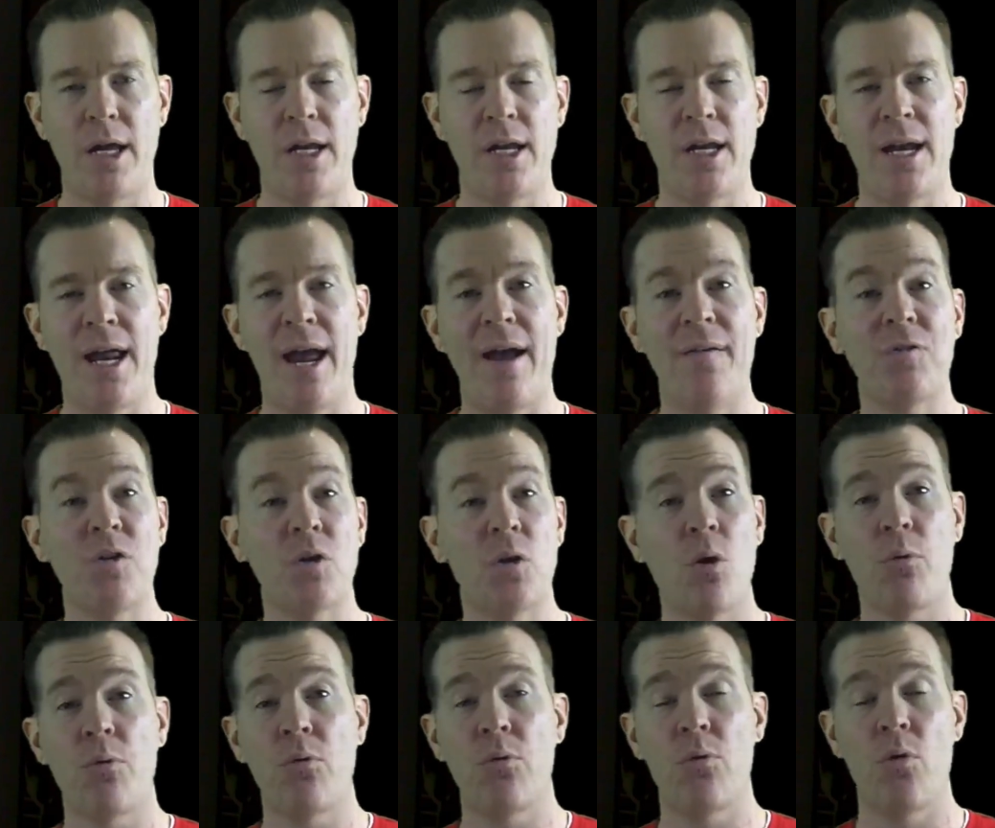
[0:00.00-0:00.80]
I didn't have
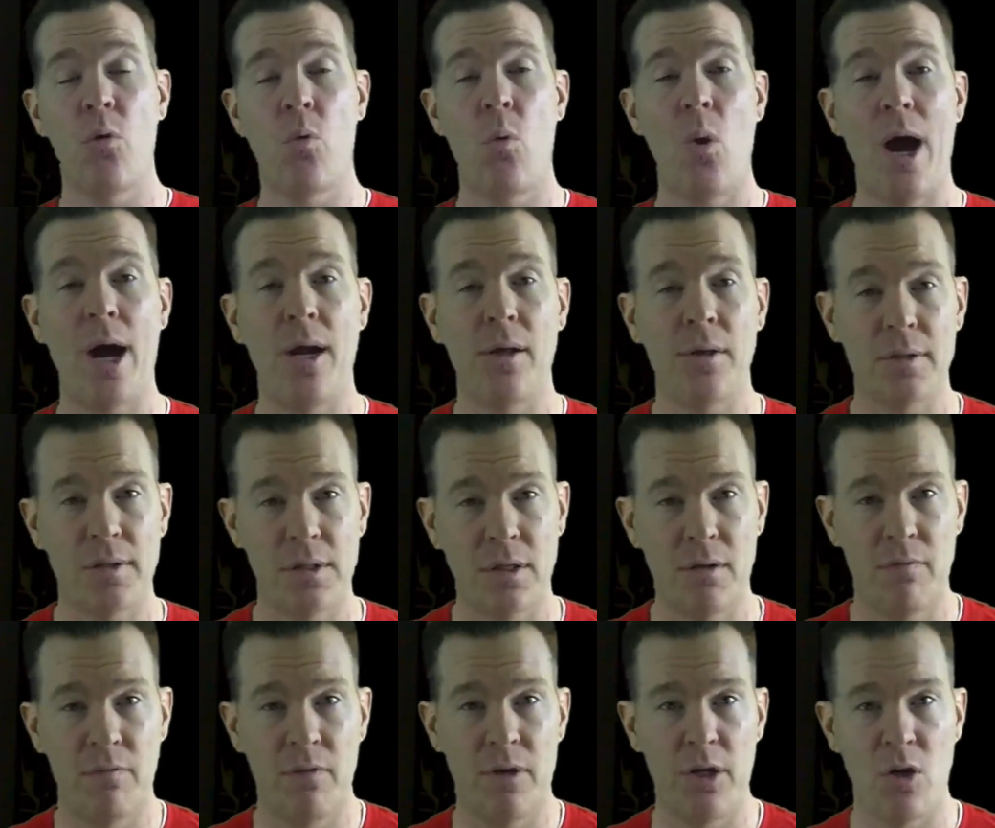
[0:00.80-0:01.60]
to go through the wireless
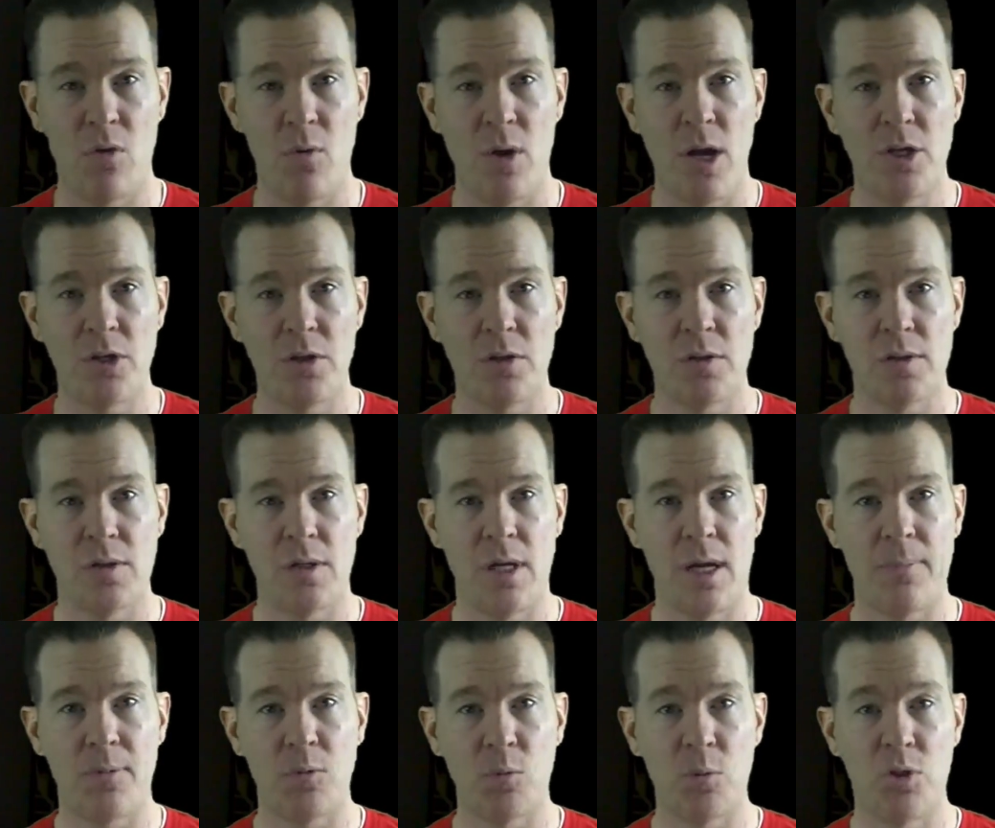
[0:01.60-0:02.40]
configuration
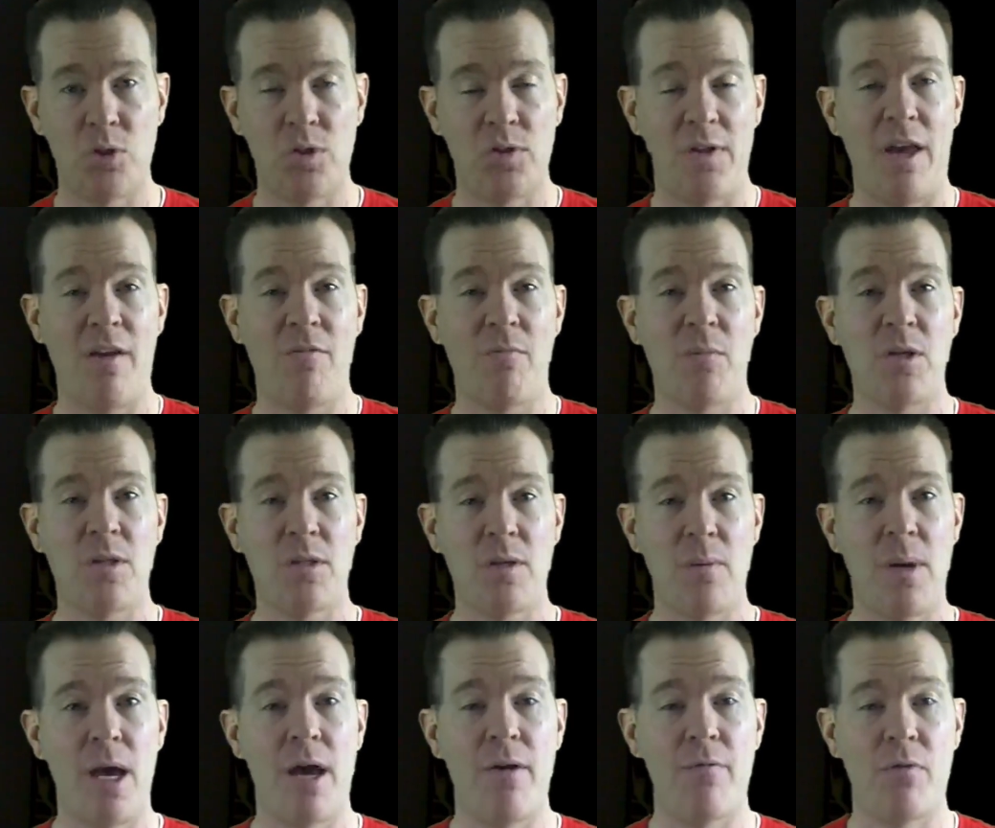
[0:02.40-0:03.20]
steps, which saved me
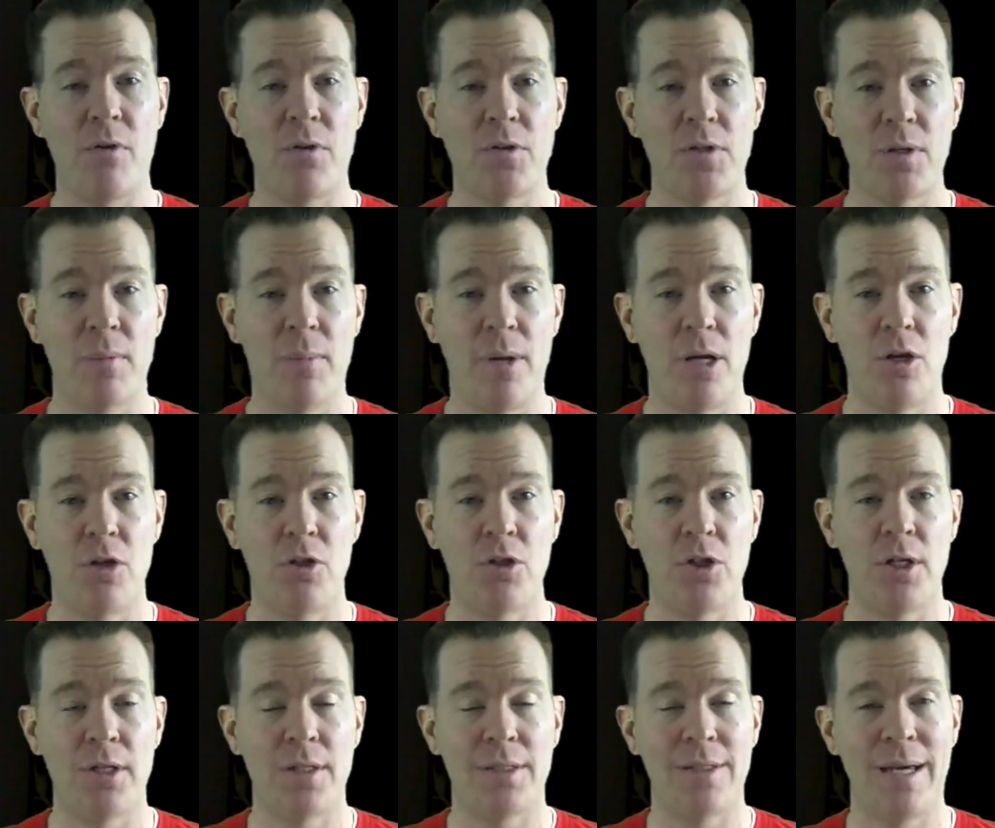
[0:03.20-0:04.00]
some effort and some
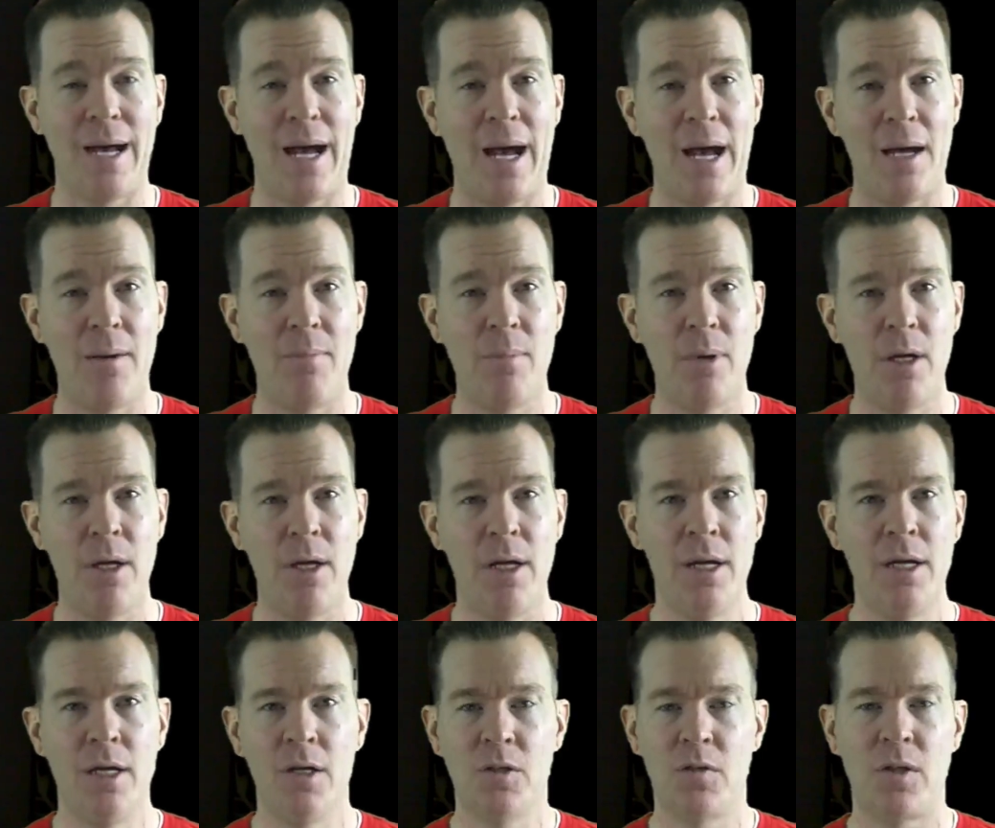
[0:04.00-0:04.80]
energy and time.
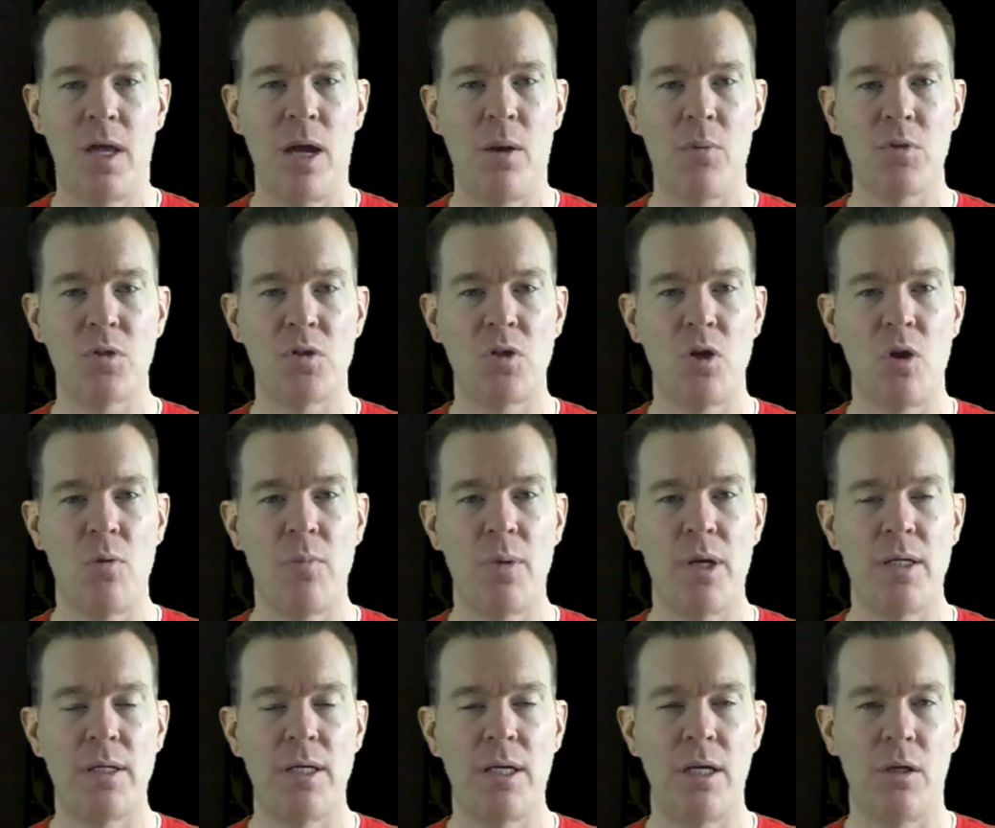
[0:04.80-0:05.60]
So that was no
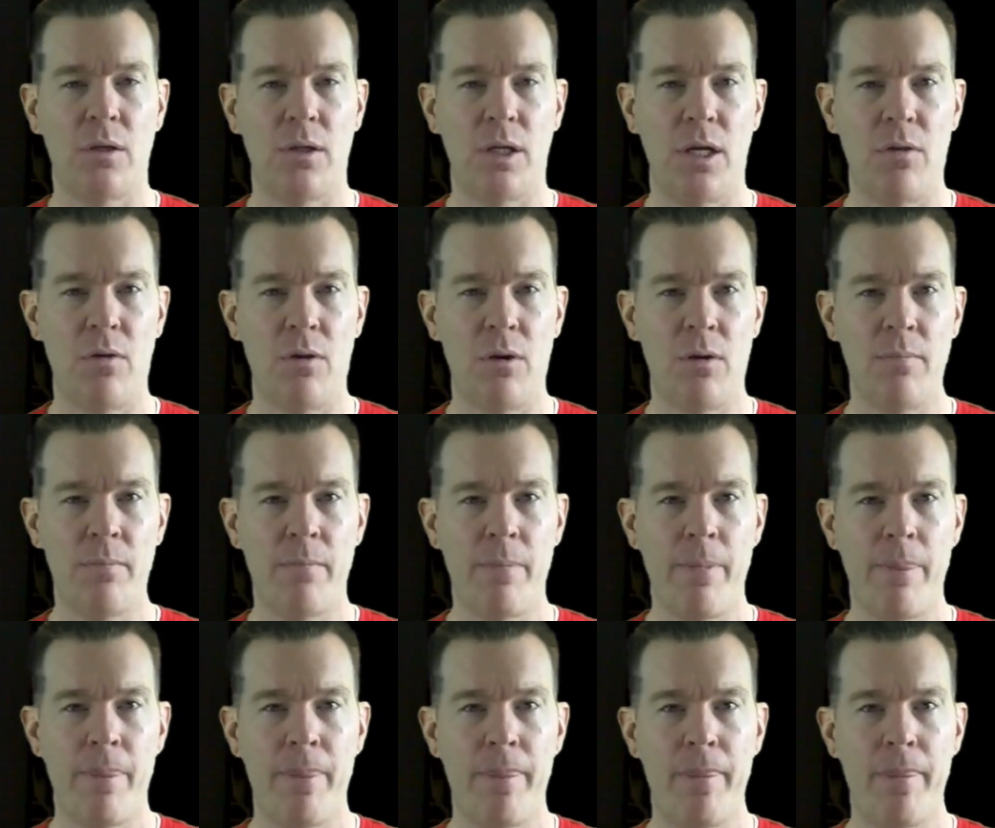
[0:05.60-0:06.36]
big deal either.